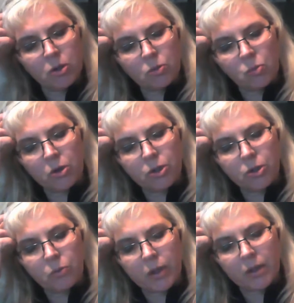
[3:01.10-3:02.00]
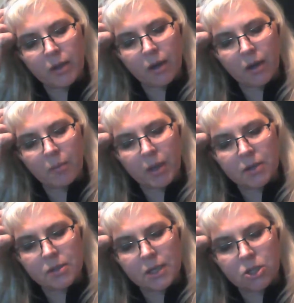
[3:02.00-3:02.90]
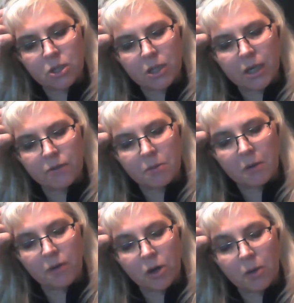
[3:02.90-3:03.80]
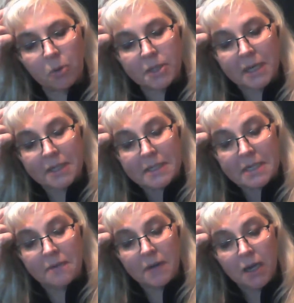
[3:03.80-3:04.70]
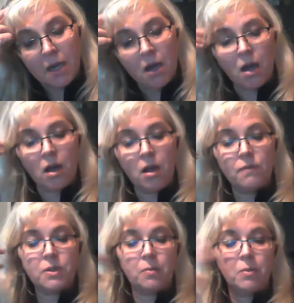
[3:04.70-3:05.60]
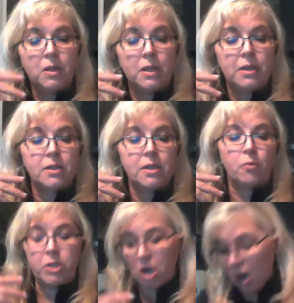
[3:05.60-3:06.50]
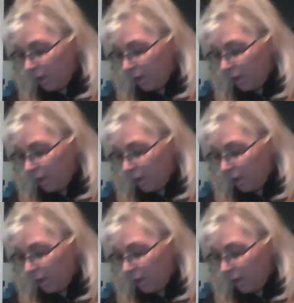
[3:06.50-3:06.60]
to warn you with them is that you're going to have to be very protective of some of the things that we talk